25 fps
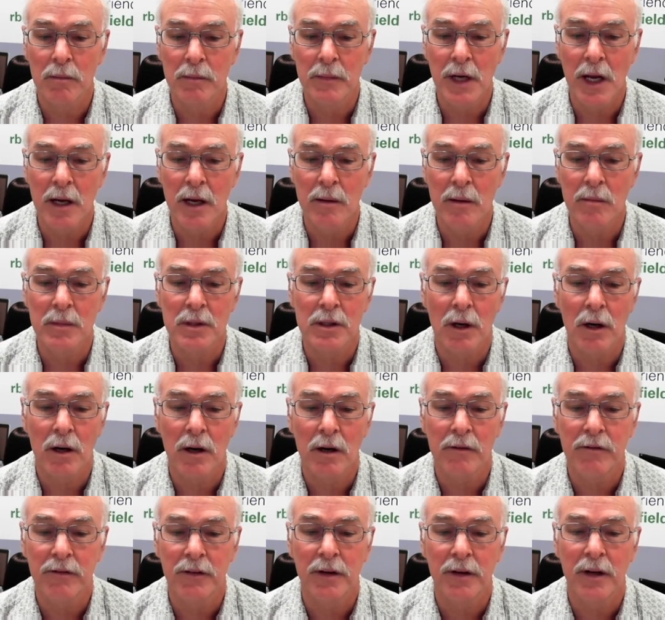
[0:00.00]
names
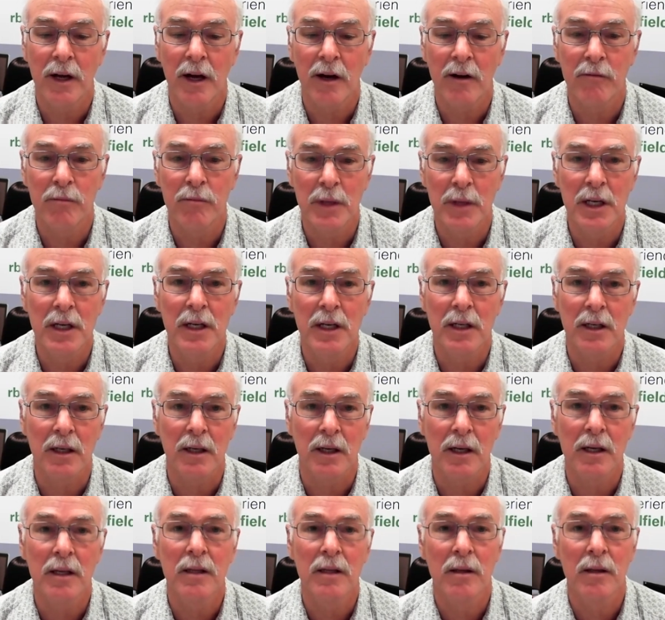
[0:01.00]
often have meaning
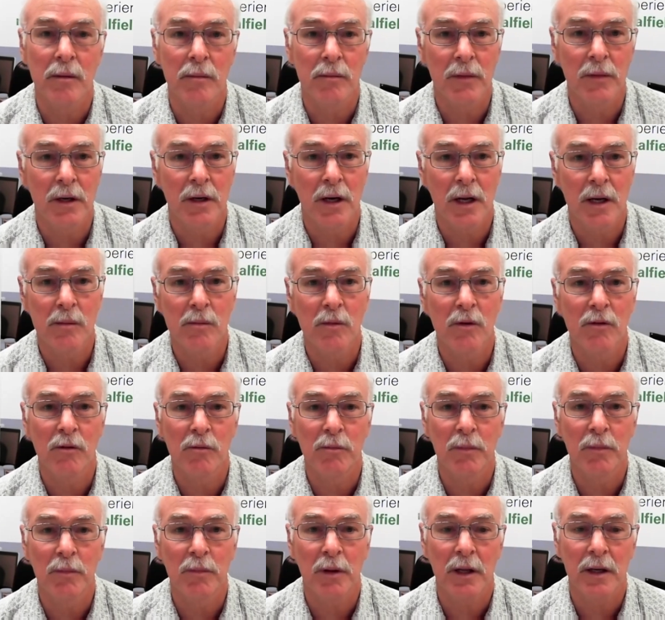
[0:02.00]
in them. The name of a
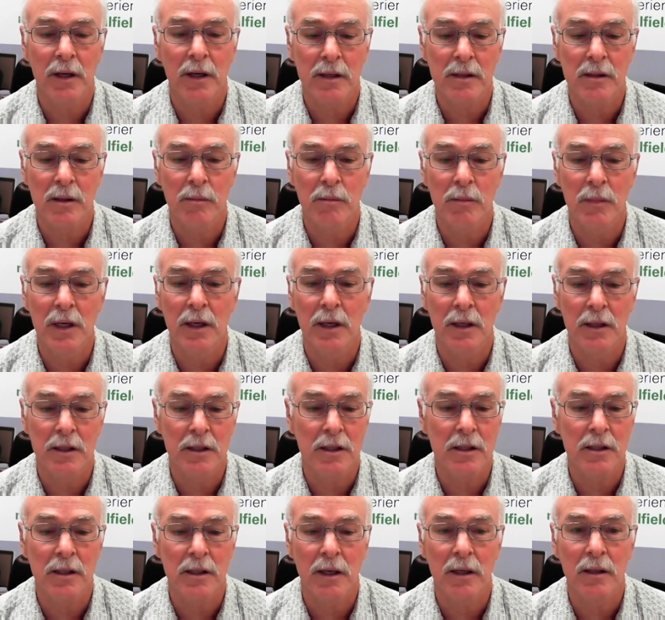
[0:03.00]
plant has some meaning,
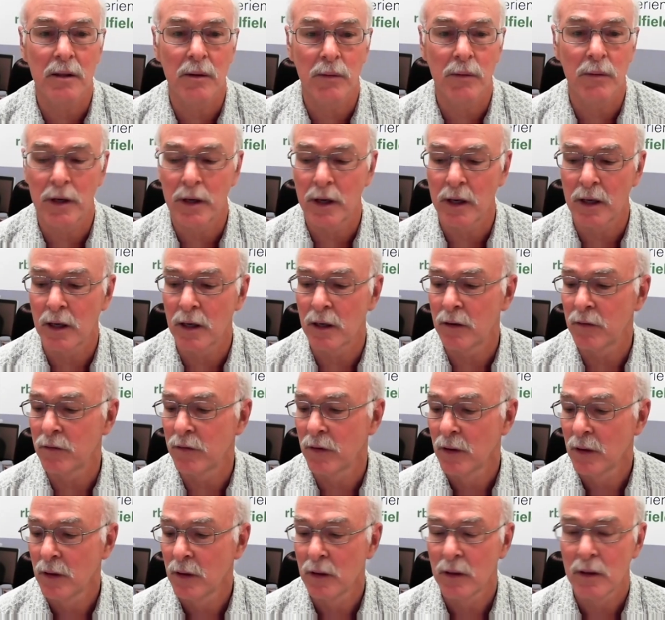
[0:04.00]
just like the one I gave,
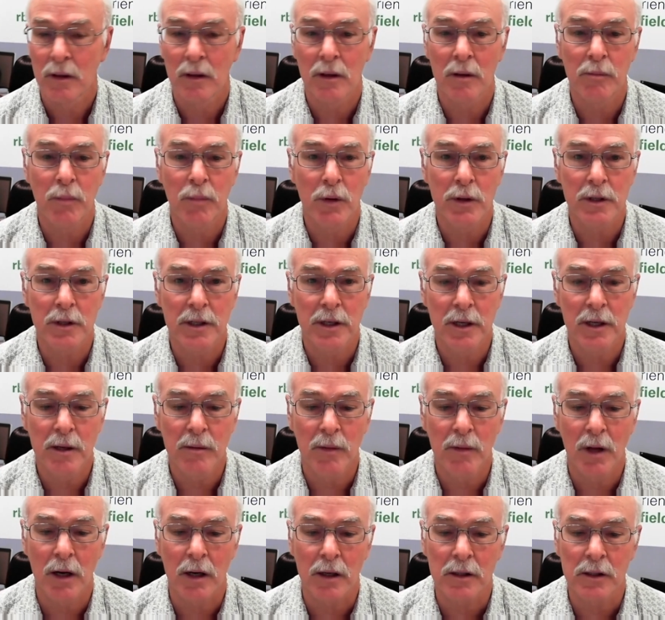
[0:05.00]
uh, poison
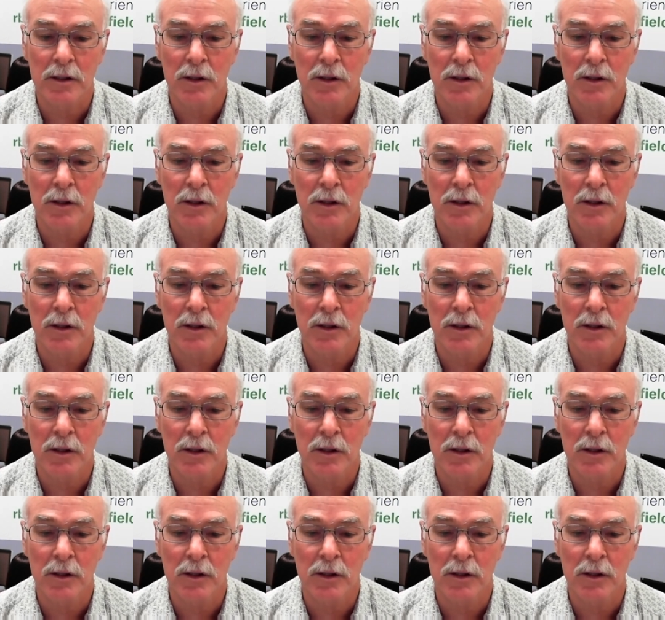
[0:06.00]
hemlock.